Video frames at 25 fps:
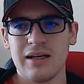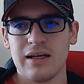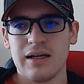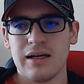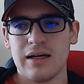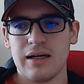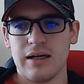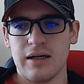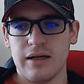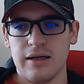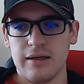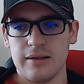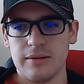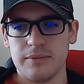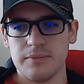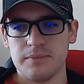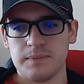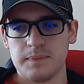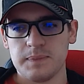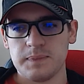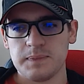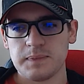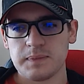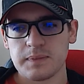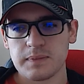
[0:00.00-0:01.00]

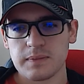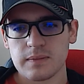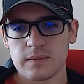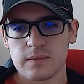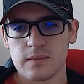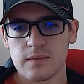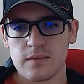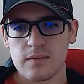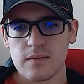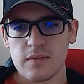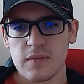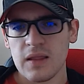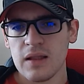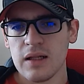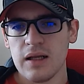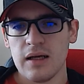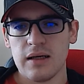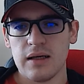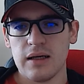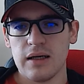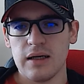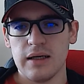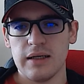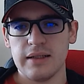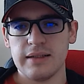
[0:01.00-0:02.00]

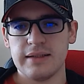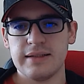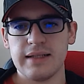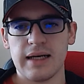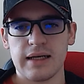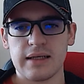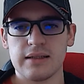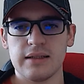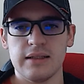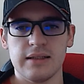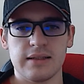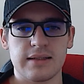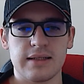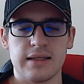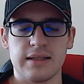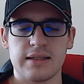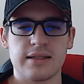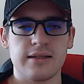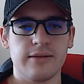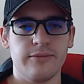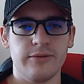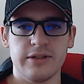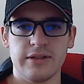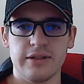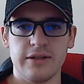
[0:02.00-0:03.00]
a deck list that
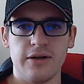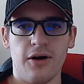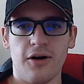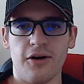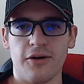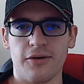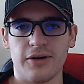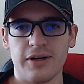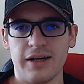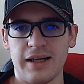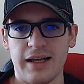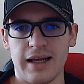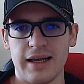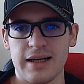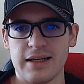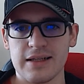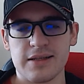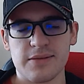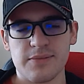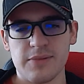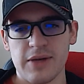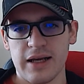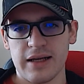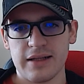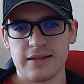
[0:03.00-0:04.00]
someone already
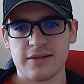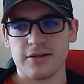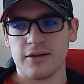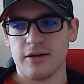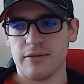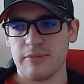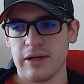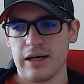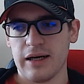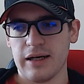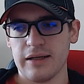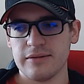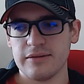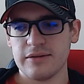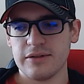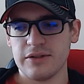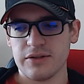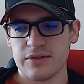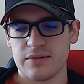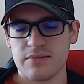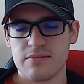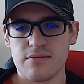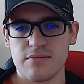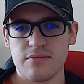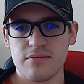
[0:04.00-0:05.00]
has made, so I'm not
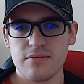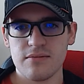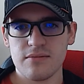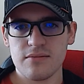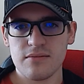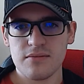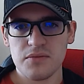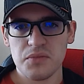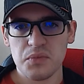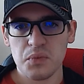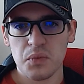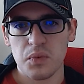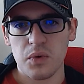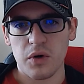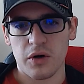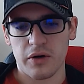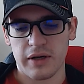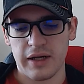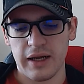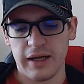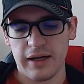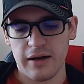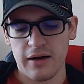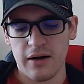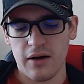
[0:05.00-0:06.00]
just
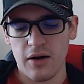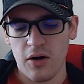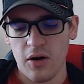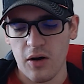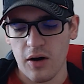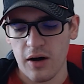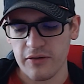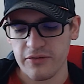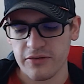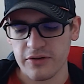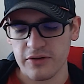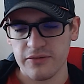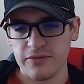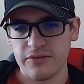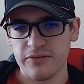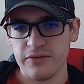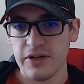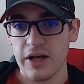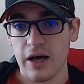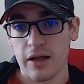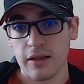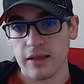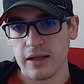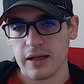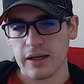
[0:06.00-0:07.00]
working off of
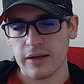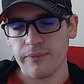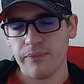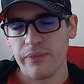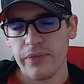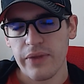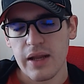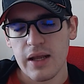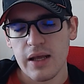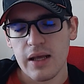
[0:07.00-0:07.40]
nothing.